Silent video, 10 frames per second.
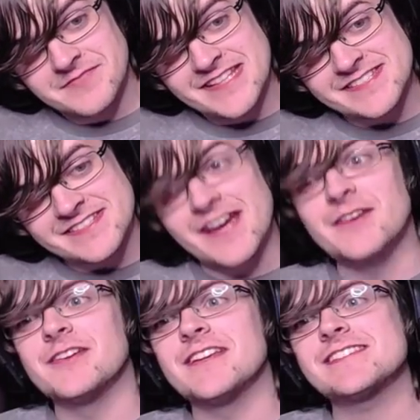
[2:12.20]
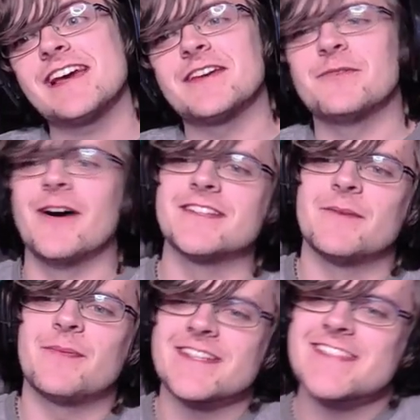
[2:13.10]
This is how you wind
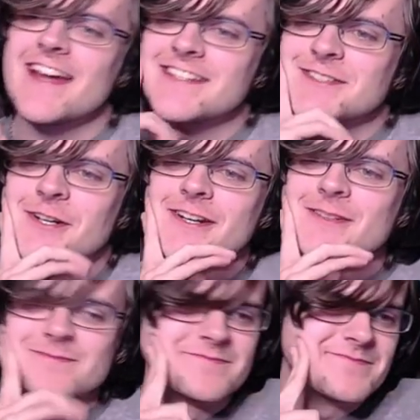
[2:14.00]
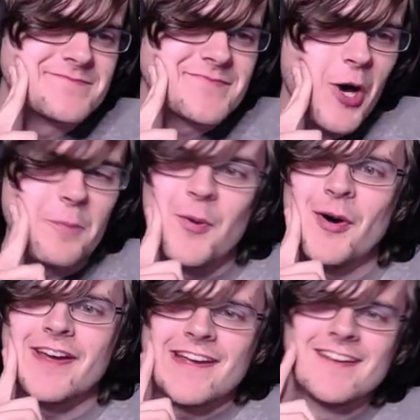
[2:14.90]
up in a sanatorium. Oh
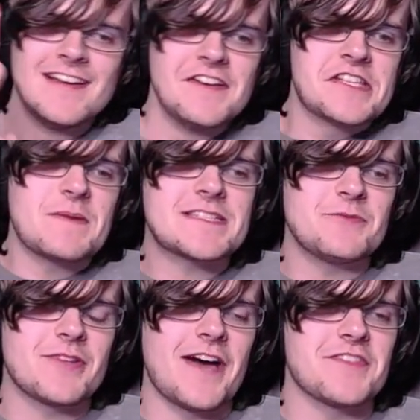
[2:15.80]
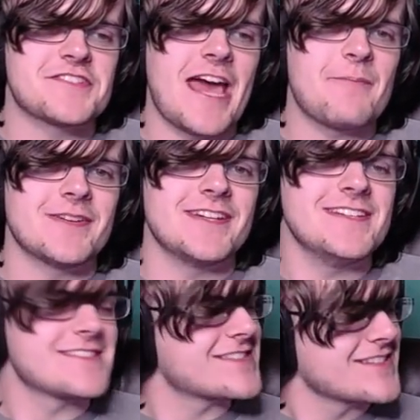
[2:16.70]
boy, especially with how the
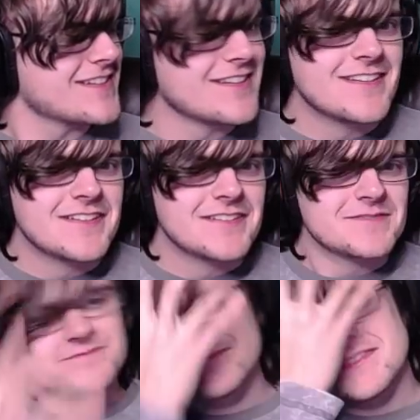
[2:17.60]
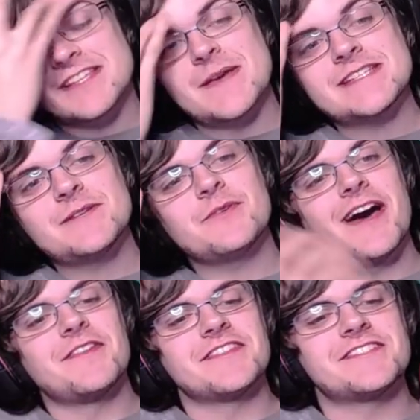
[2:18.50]
Japanese
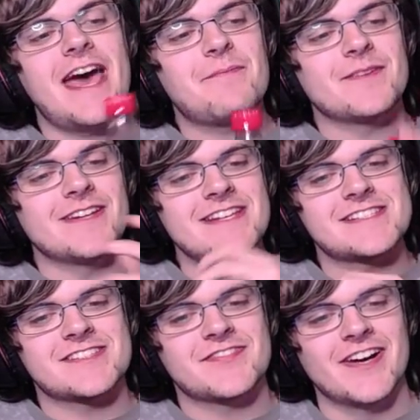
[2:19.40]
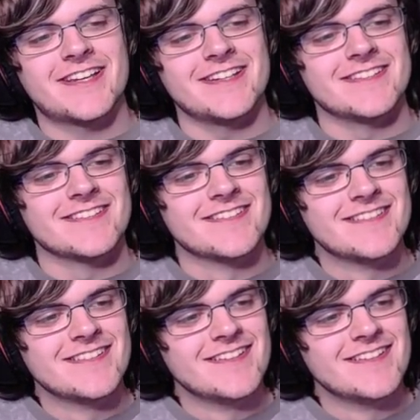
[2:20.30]
is fucking...